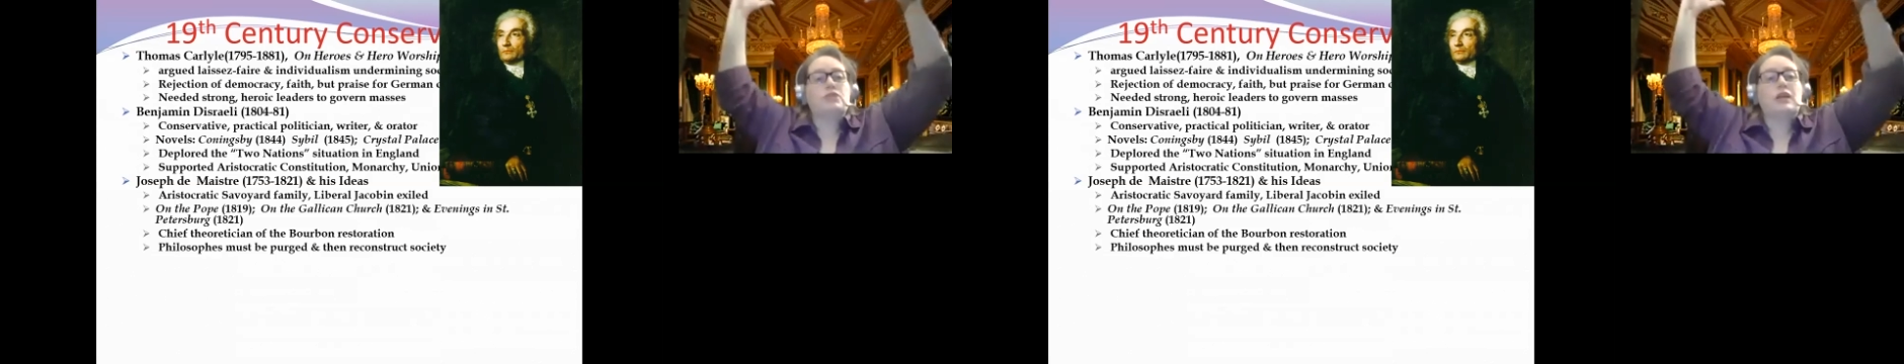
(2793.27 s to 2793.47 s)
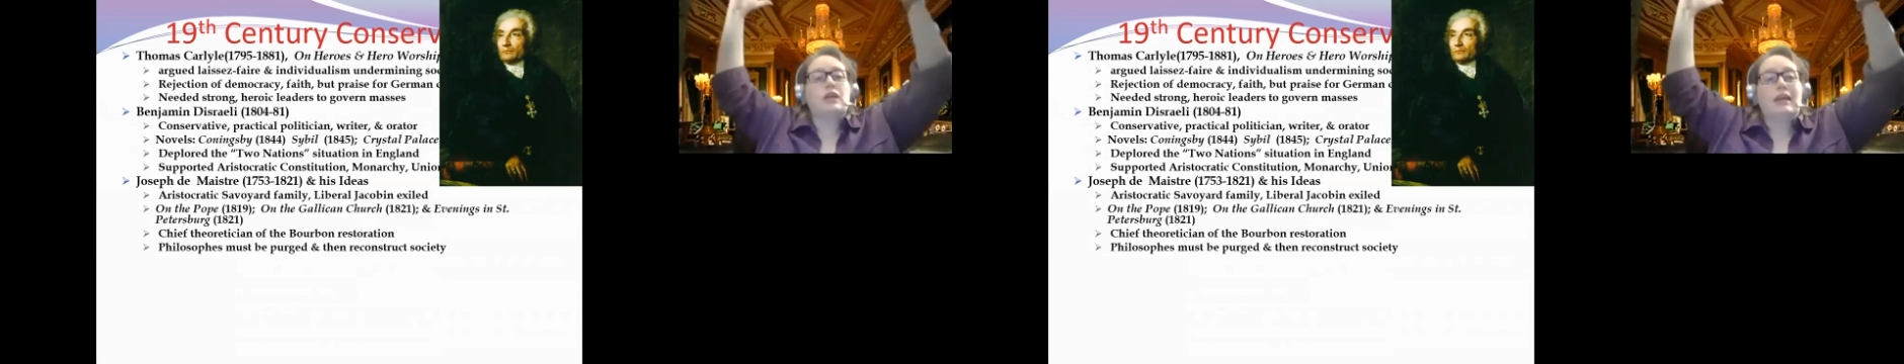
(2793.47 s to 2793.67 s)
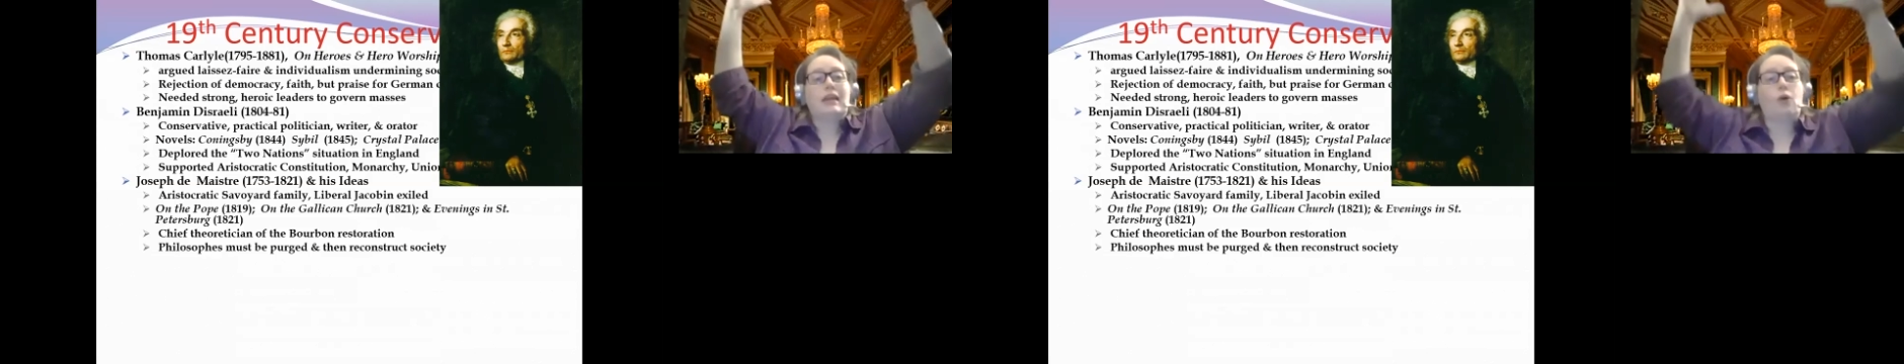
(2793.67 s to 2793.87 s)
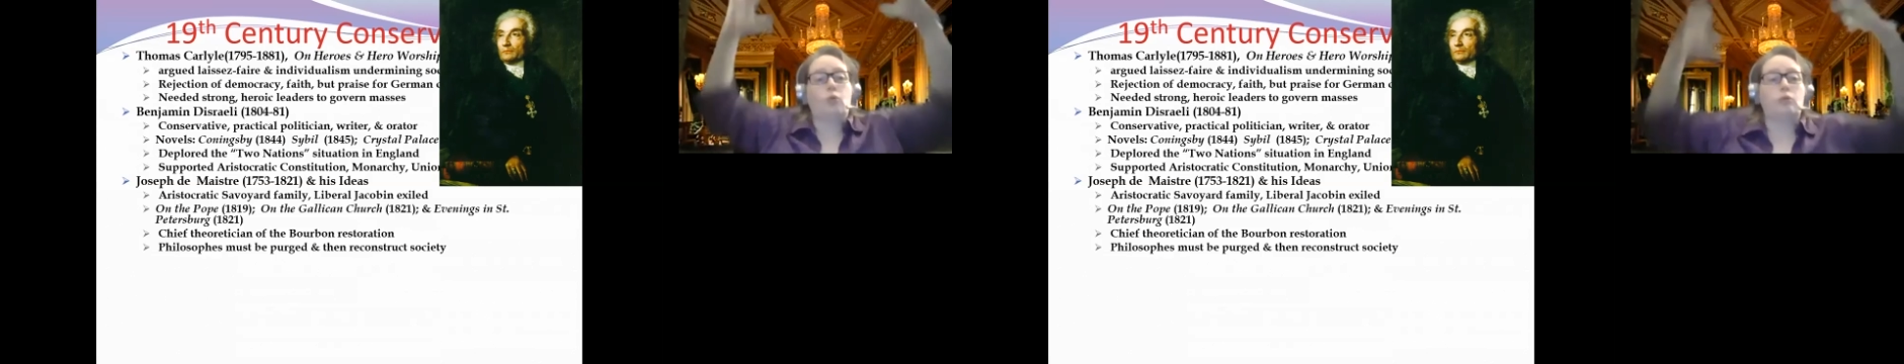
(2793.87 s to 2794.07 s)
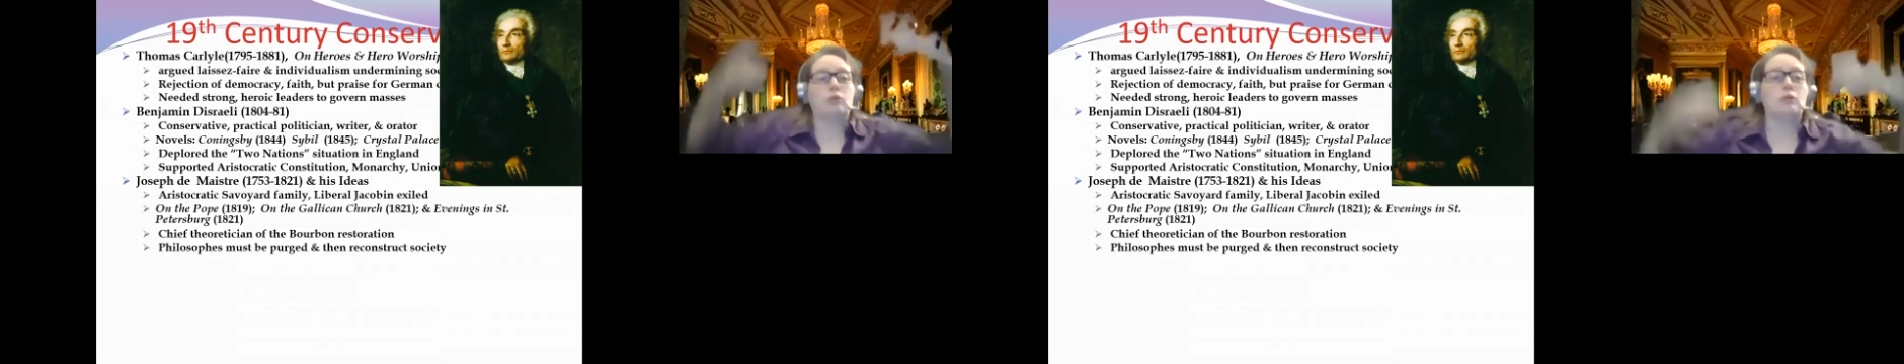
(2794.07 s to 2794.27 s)

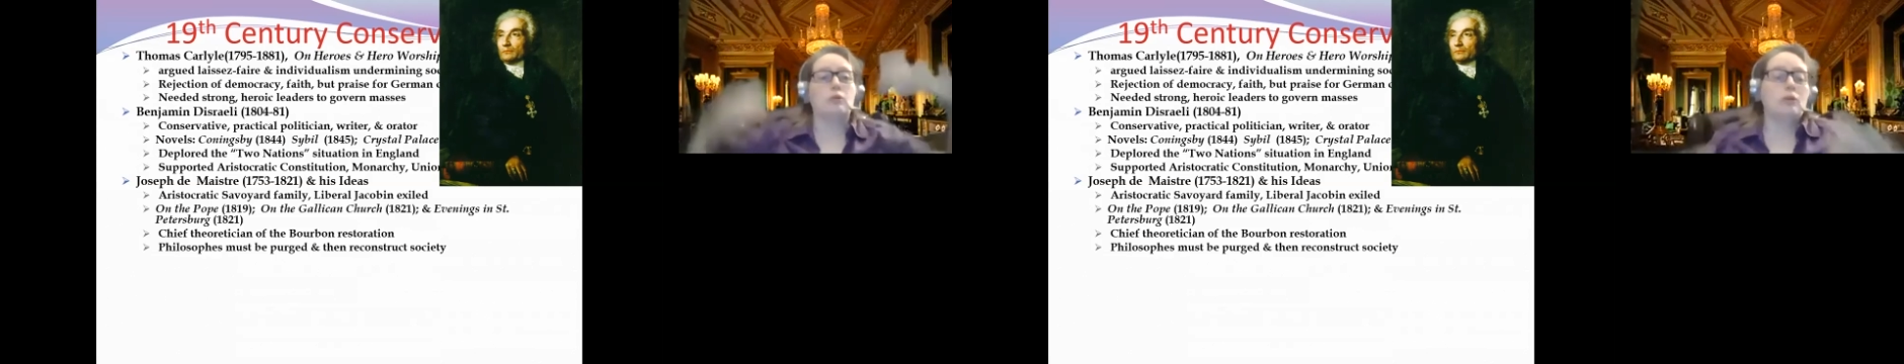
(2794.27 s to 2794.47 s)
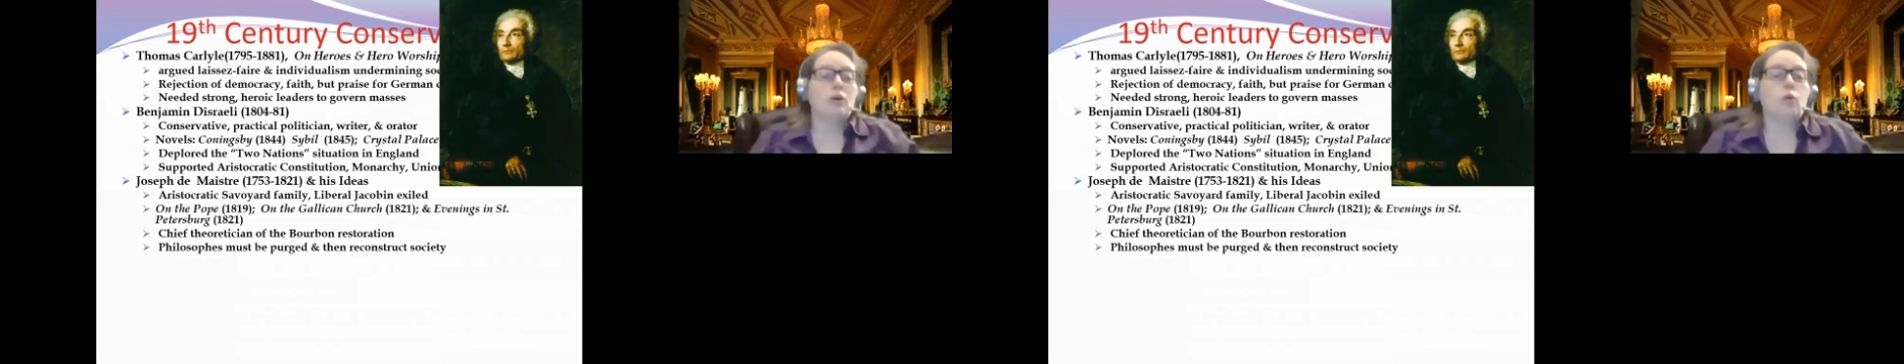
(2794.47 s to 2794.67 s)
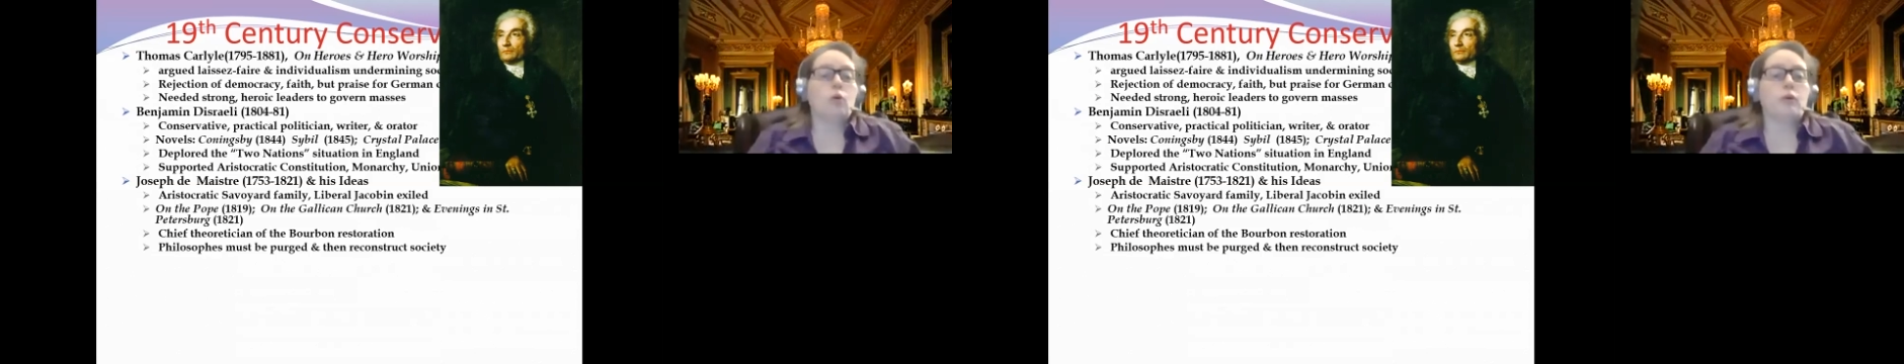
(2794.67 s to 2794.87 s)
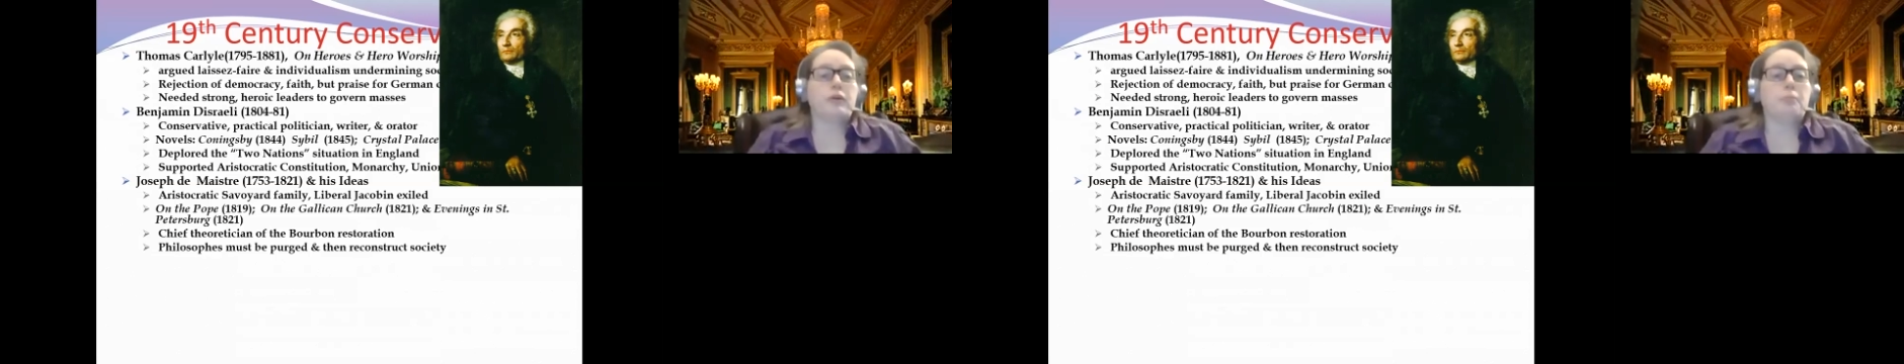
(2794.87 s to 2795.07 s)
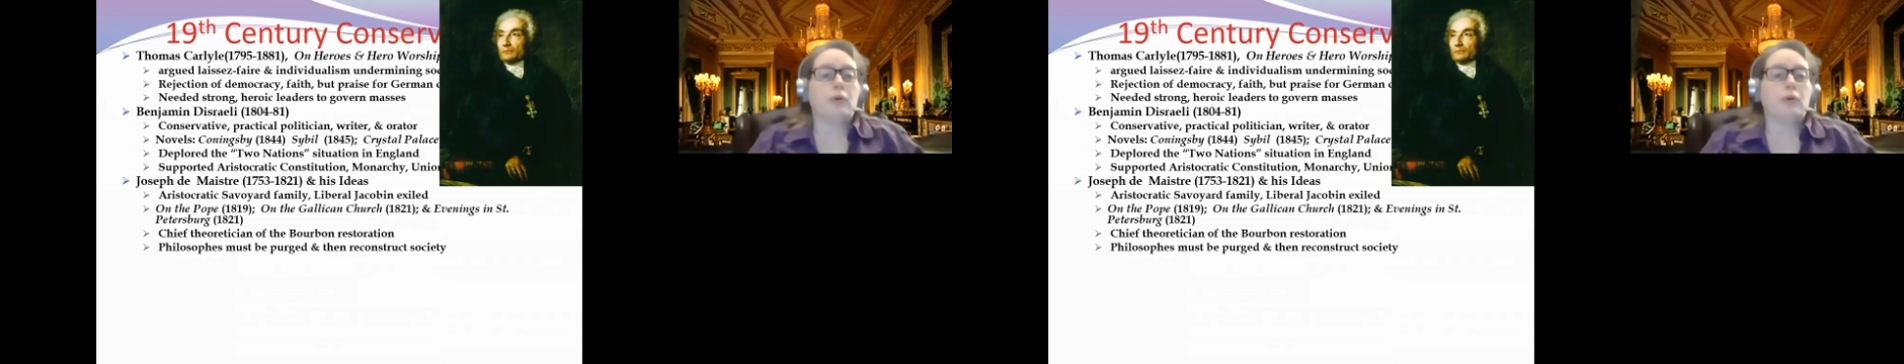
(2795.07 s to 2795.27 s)
cloud, according to
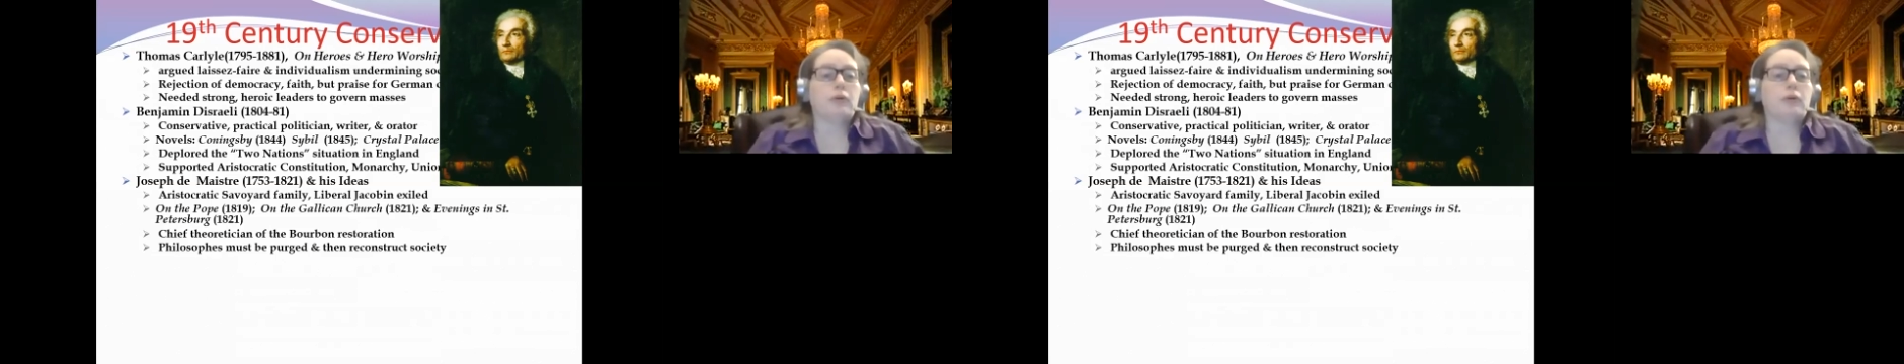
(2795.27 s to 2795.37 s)
Burke.